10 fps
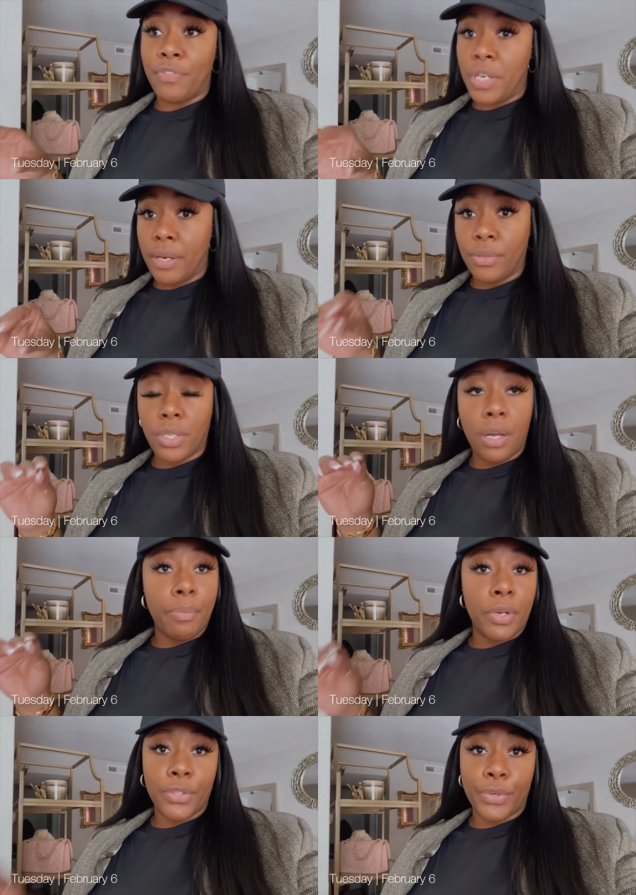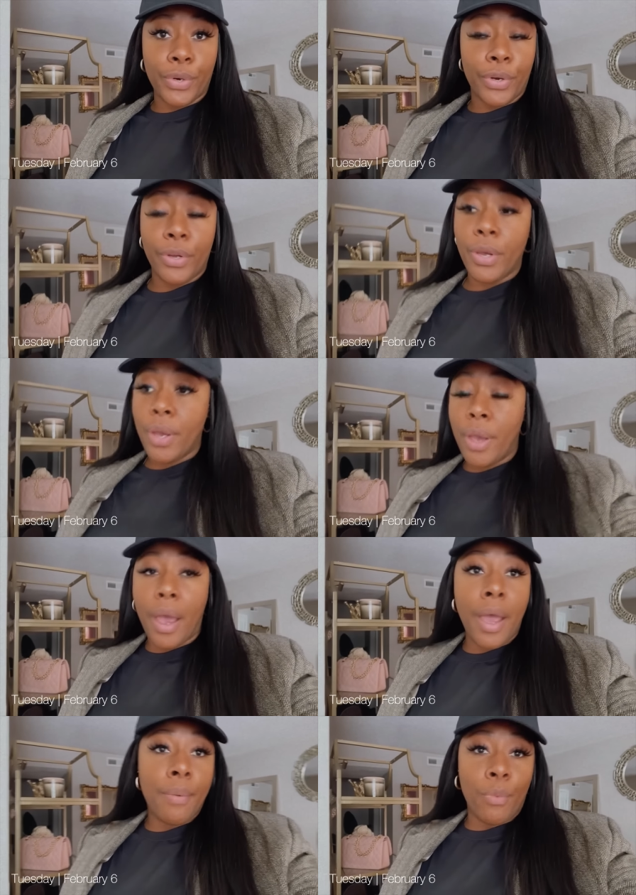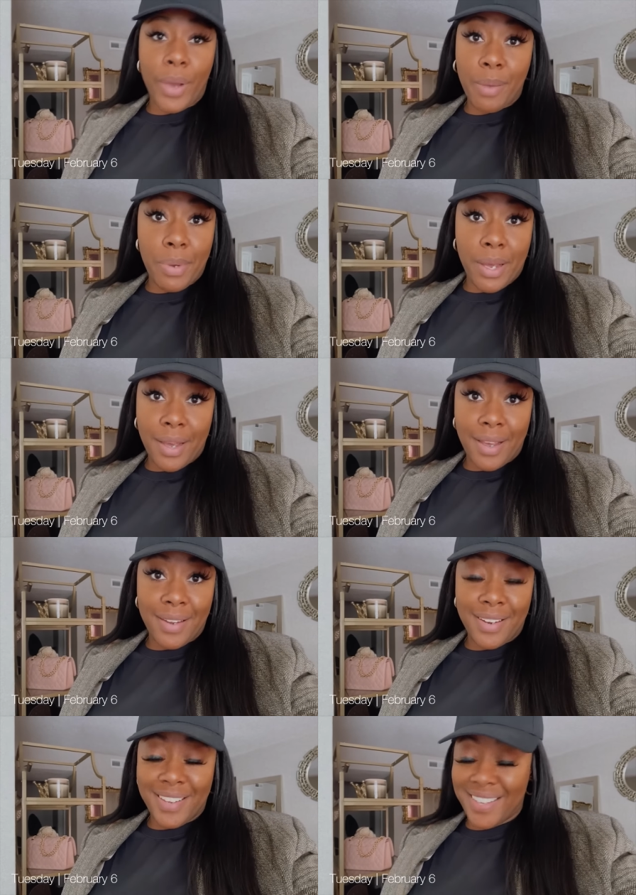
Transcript: videos up because, girl, I am way behind.